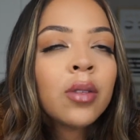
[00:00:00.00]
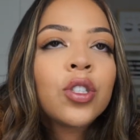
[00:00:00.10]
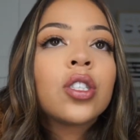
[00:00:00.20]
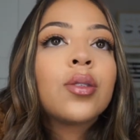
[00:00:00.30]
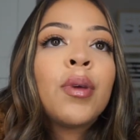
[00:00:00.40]
It was
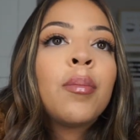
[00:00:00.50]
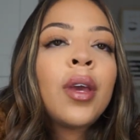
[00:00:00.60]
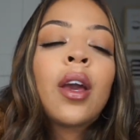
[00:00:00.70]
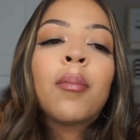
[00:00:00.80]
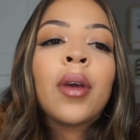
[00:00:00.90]
just me
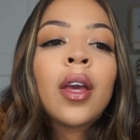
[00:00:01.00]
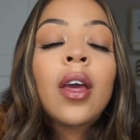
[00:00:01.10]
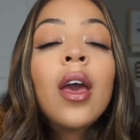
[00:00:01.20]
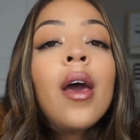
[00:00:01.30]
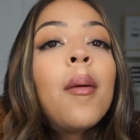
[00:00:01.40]
being a big
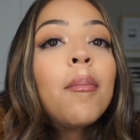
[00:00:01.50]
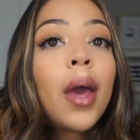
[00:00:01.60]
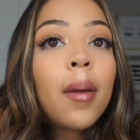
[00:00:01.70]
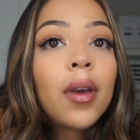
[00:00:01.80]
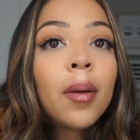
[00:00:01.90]

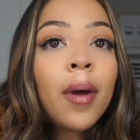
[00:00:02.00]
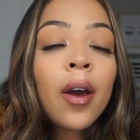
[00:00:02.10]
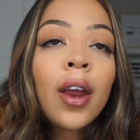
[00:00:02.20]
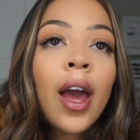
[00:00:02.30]
baby about it.